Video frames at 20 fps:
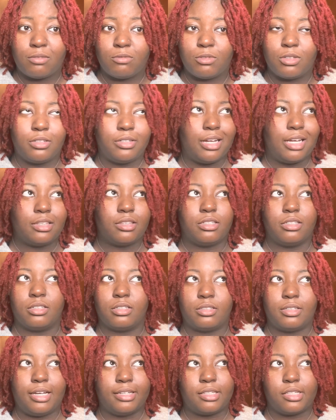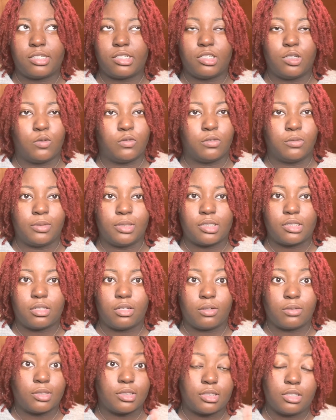well, not the silver ones
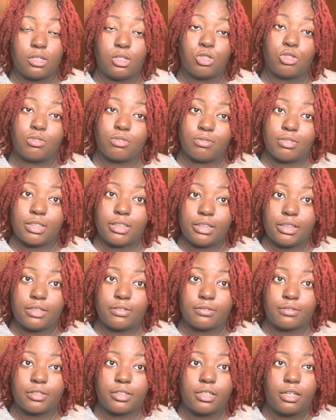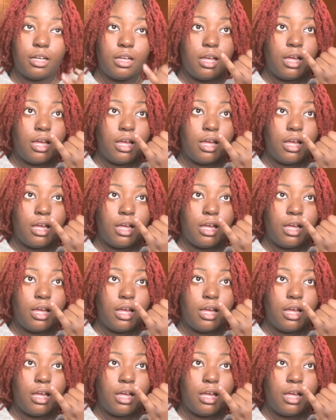though, because those are really different.